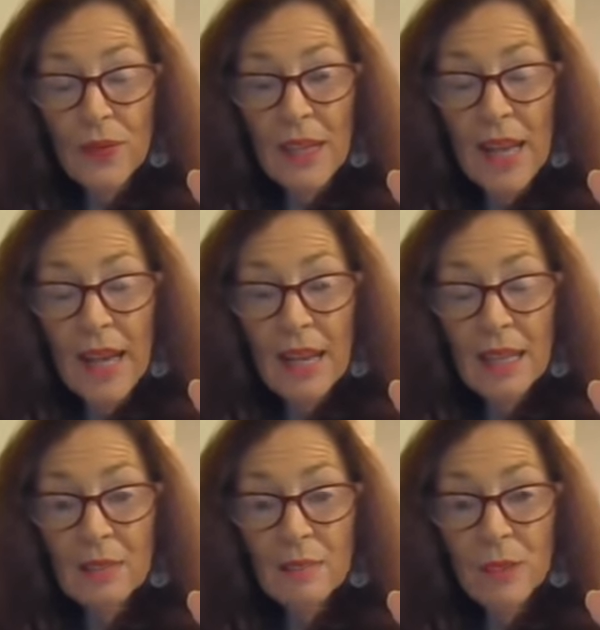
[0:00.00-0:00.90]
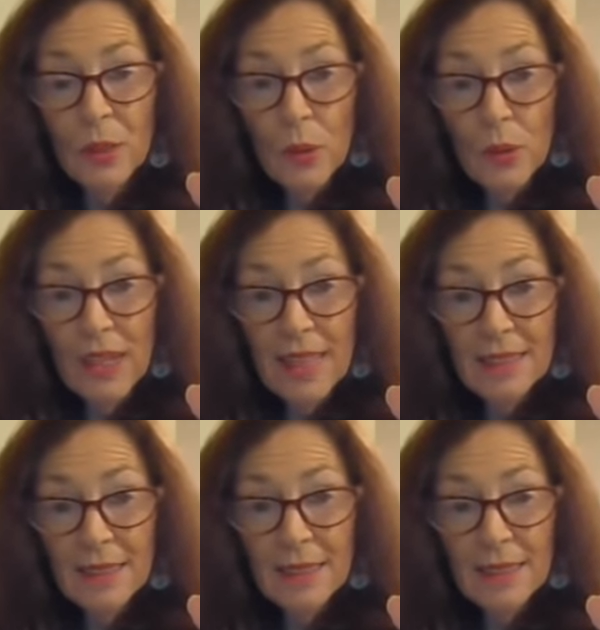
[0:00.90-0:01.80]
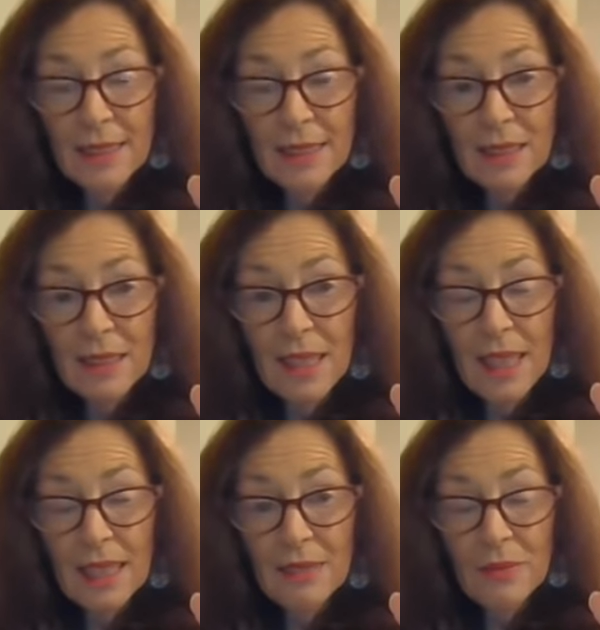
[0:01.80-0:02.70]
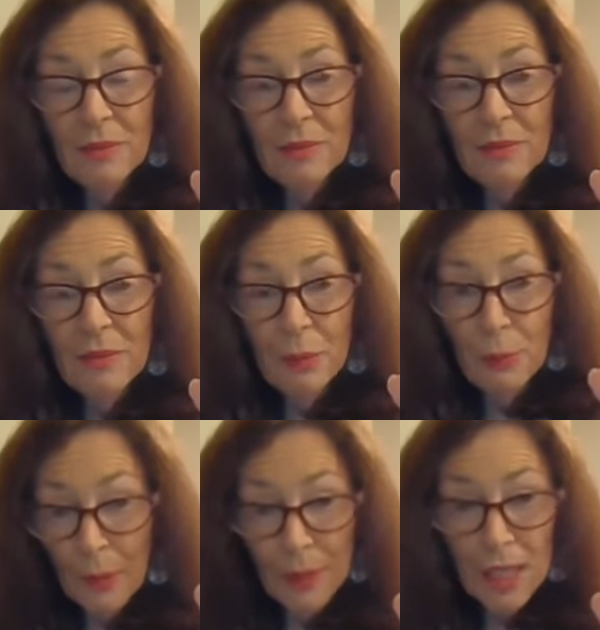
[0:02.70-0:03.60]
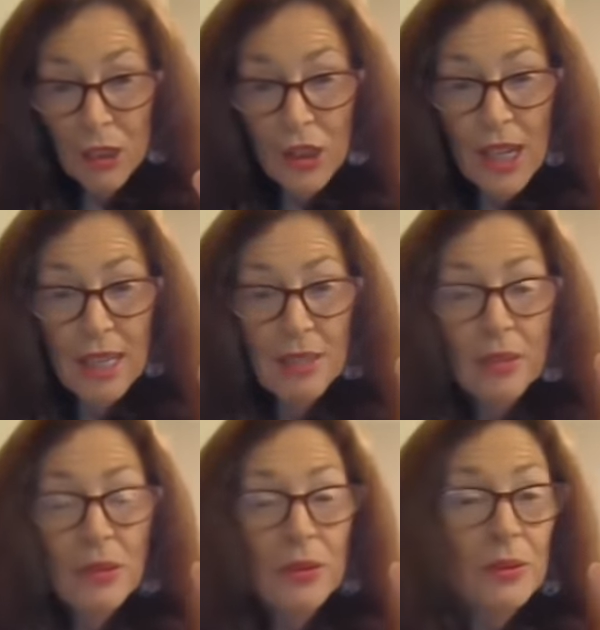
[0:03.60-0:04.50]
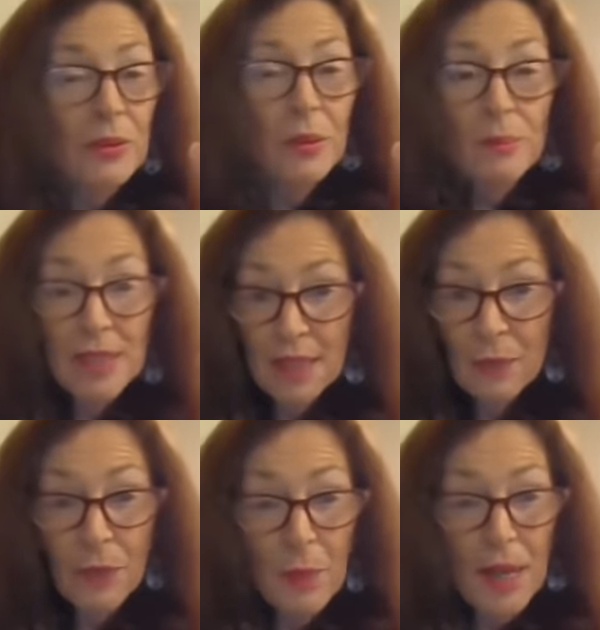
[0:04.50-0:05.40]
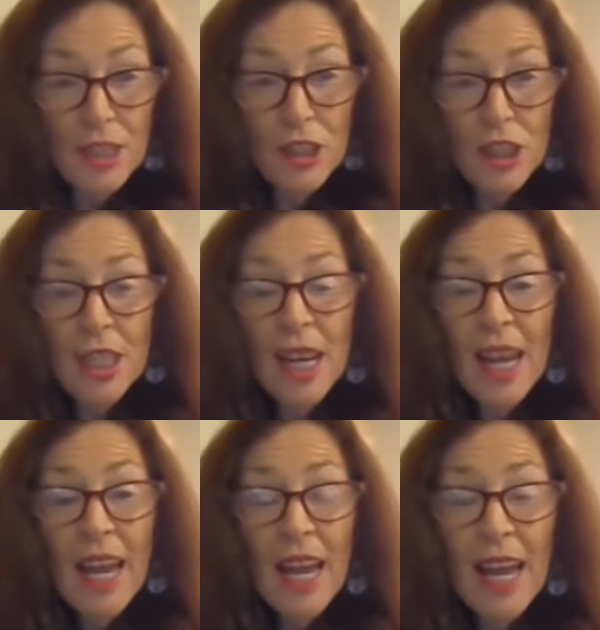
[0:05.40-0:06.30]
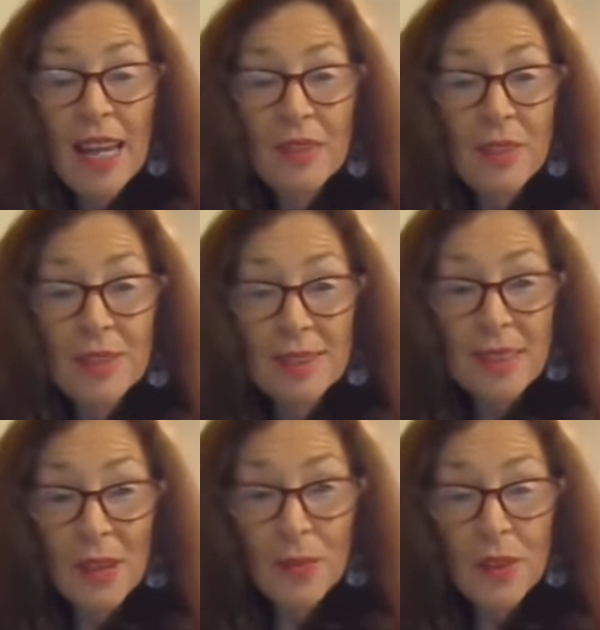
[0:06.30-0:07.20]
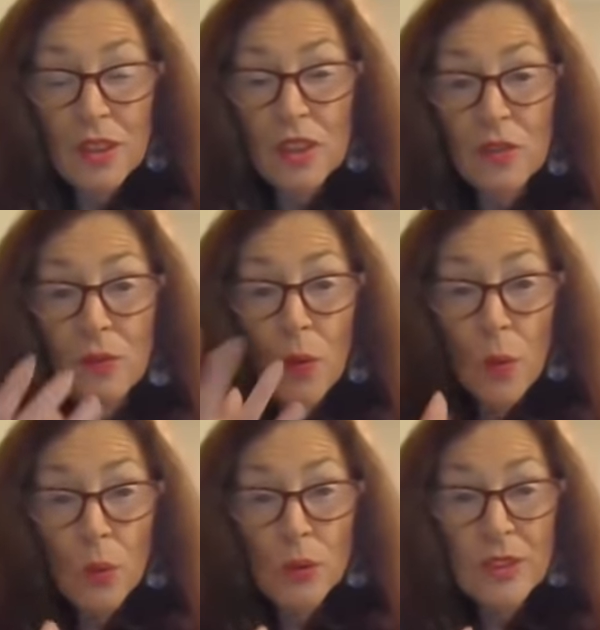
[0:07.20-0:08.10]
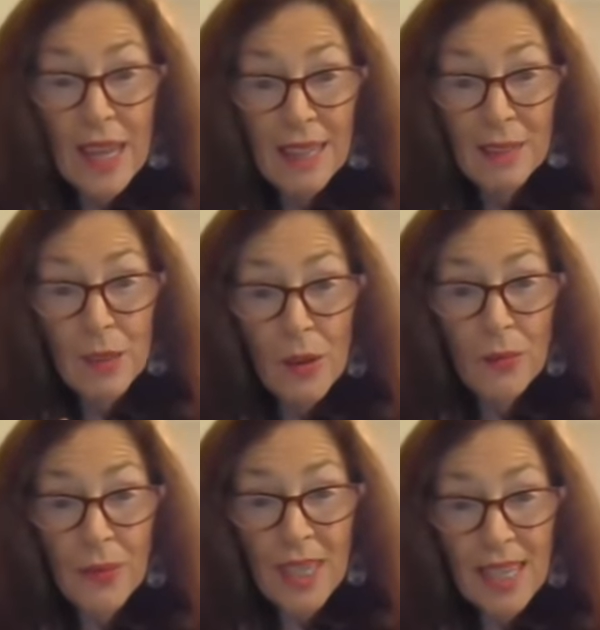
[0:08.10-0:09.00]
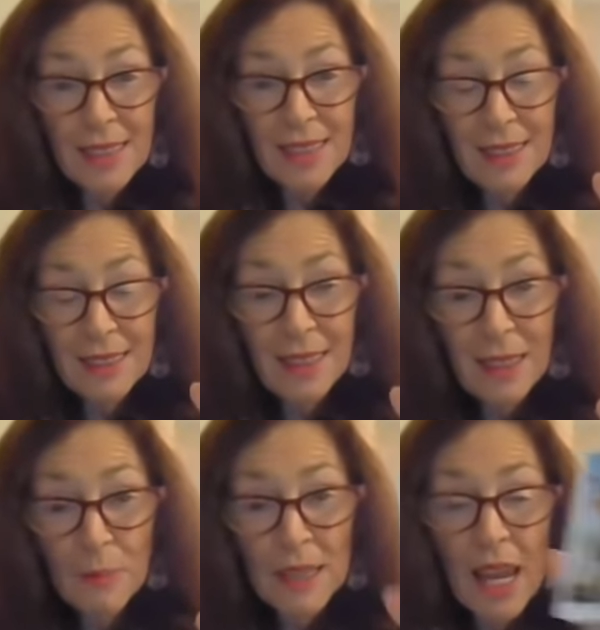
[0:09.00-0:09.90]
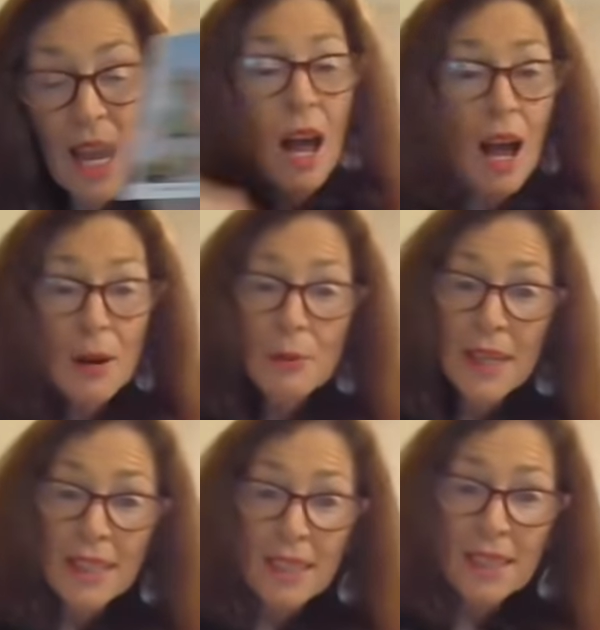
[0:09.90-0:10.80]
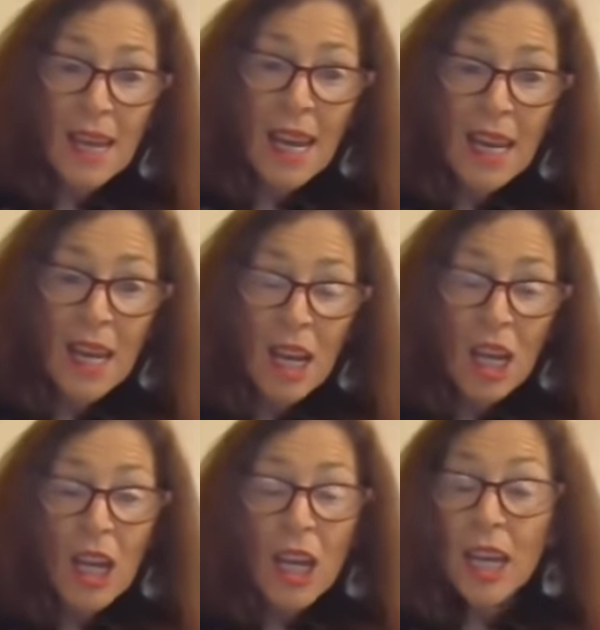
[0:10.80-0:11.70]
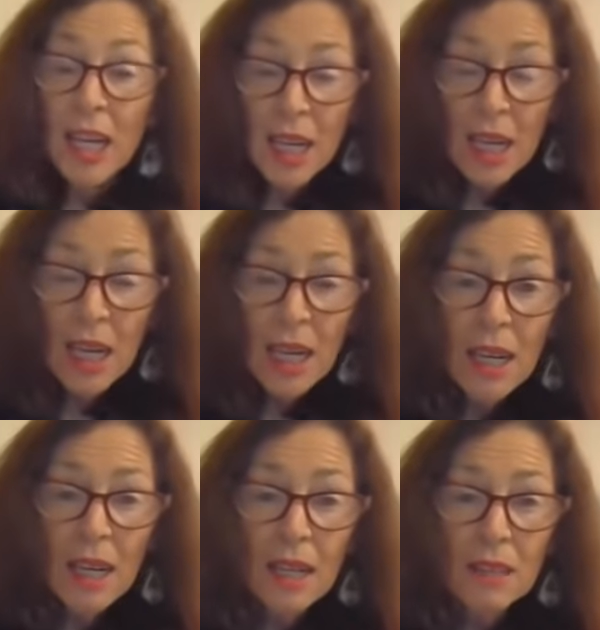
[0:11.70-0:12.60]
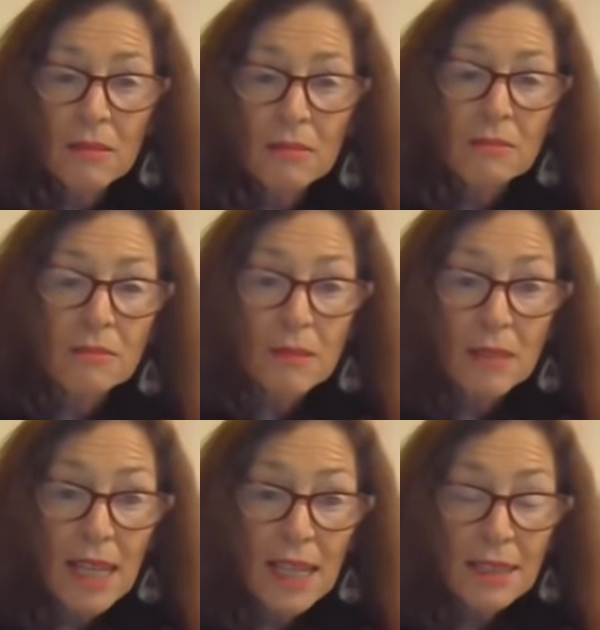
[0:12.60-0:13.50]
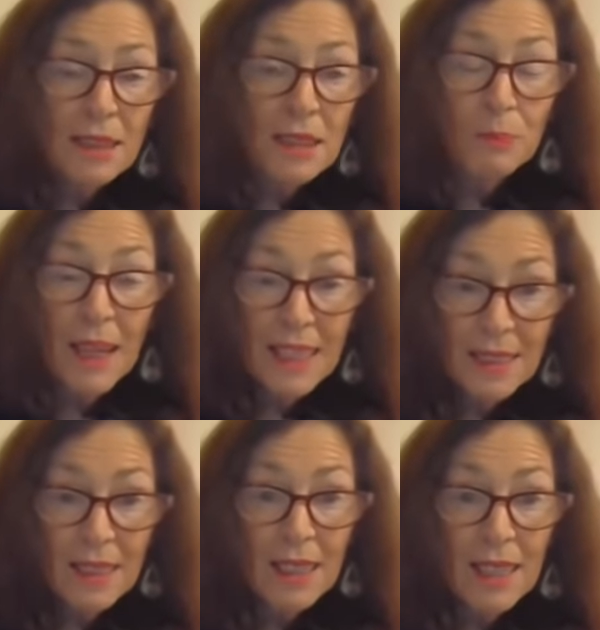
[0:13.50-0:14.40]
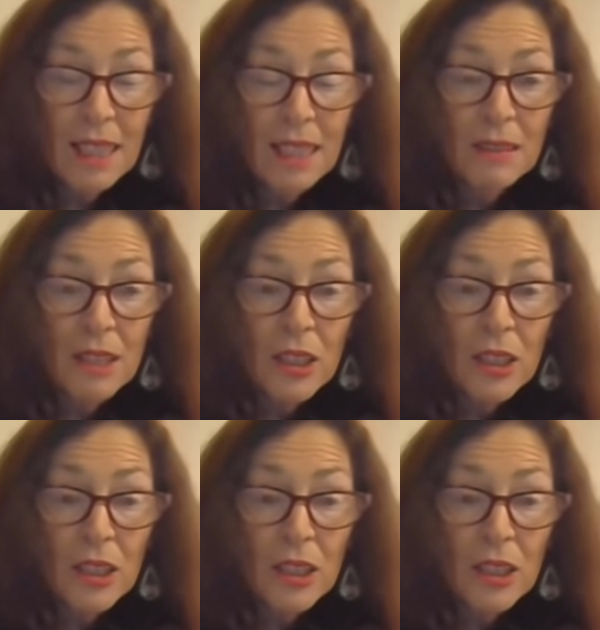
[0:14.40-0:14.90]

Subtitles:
the court cases and the rubbish and the misinformation and the stuff that just falls out of the Yeti's lips. I read today he has basically